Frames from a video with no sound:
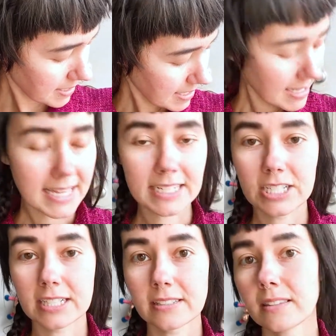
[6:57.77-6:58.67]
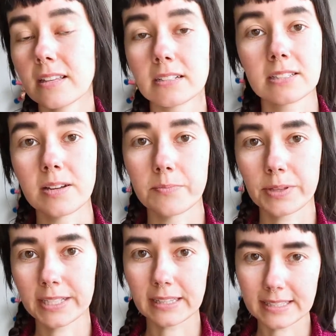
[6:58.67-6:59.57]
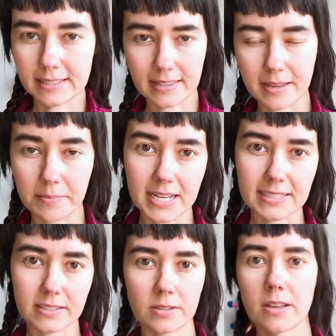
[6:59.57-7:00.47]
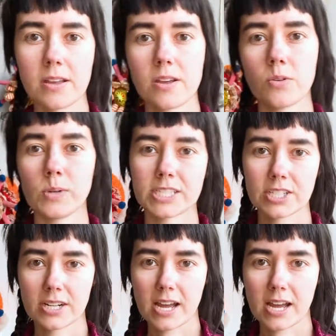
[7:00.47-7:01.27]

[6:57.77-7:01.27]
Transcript: it just looks completely seamless, which I